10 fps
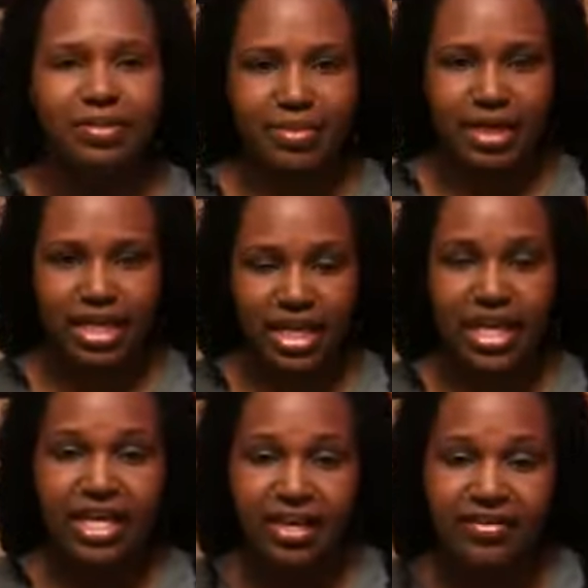But
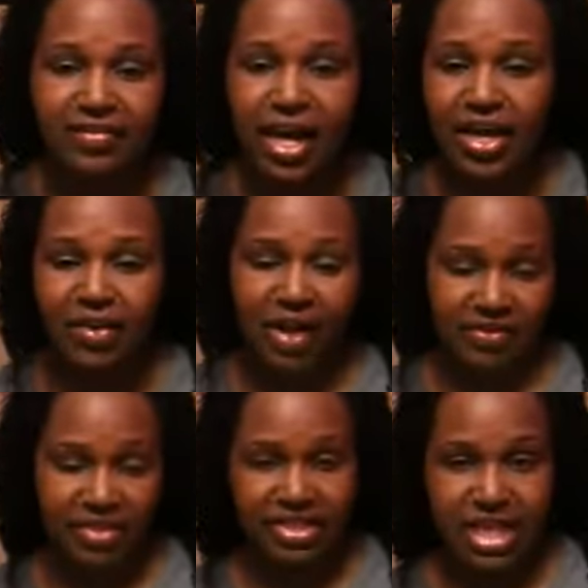if I don't
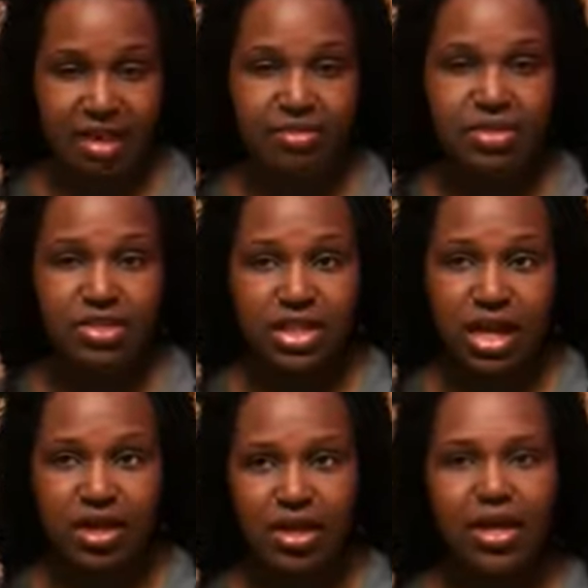have the time to
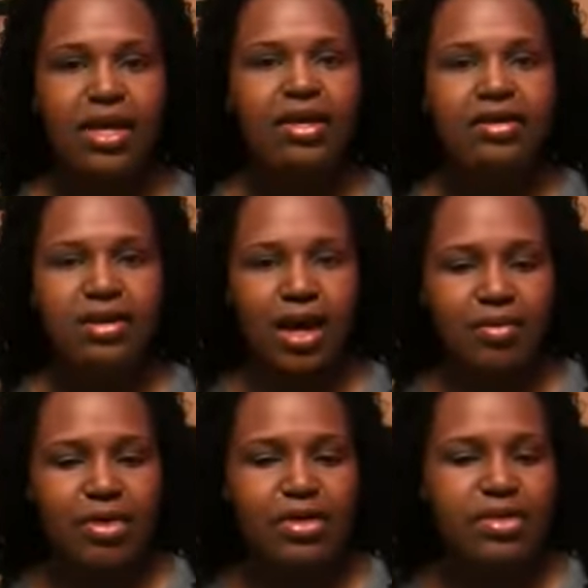style it, you know, I
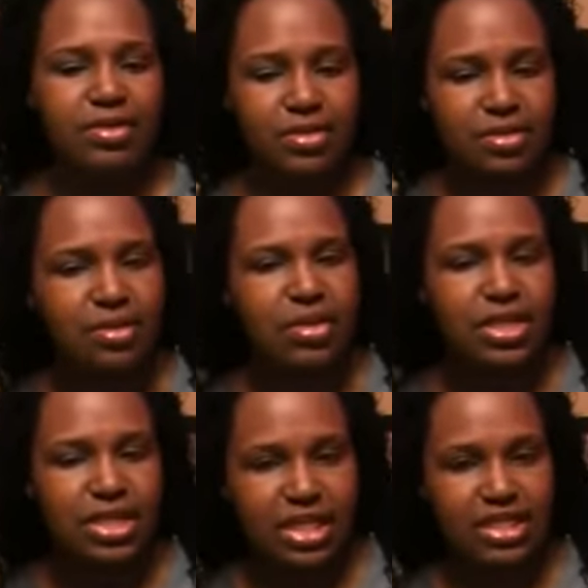want to
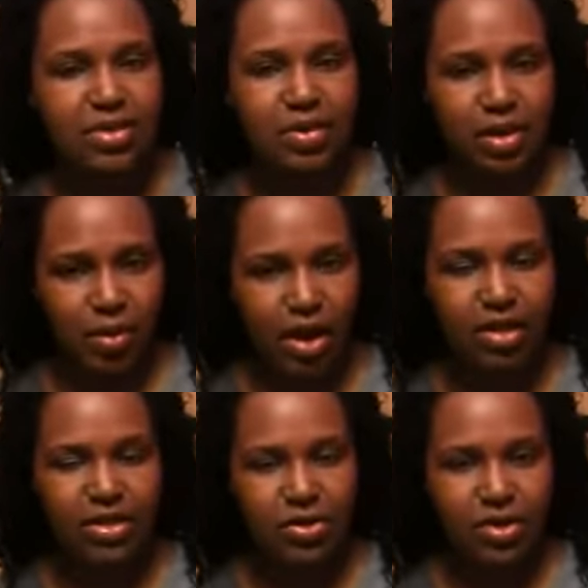look decent when I walk
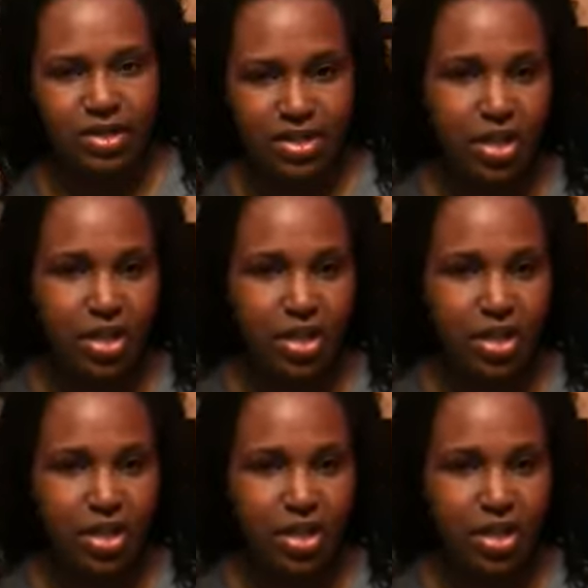out the door.